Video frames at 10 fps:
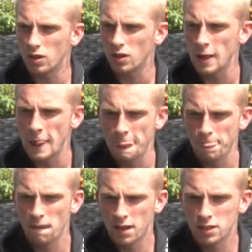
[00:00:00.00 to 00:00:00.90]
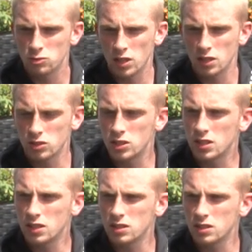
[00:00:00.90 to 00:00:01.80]
And it's really good to
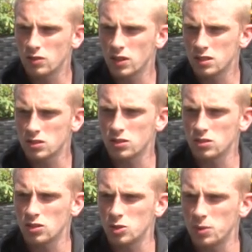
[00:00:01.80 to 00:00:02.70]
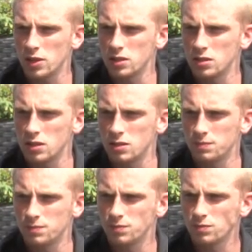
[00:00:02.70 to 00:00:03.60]
test yourself against those sorts of players, yeah.
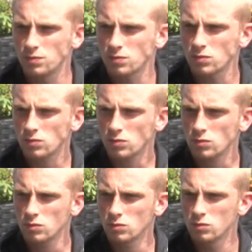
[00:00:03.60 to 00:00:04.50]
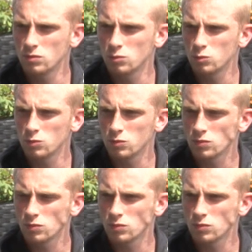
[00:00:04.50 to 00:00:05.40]
And I'd imagine someone like yourself would
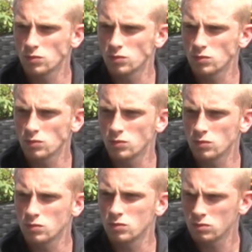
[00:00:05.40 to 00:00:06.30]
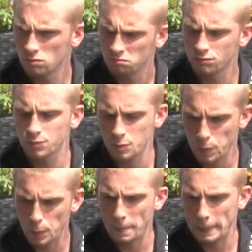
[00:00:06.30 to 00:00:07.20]
encourage other players to
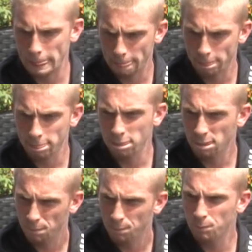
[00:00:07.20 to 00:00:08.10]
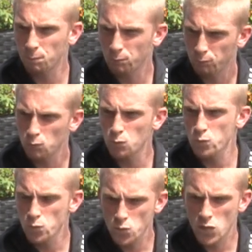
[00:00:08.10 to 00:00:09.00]
go out on loan and, and get that experience as
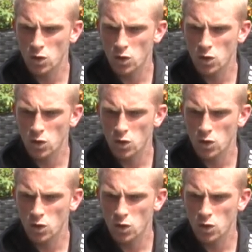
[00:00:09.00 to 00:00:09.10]
well.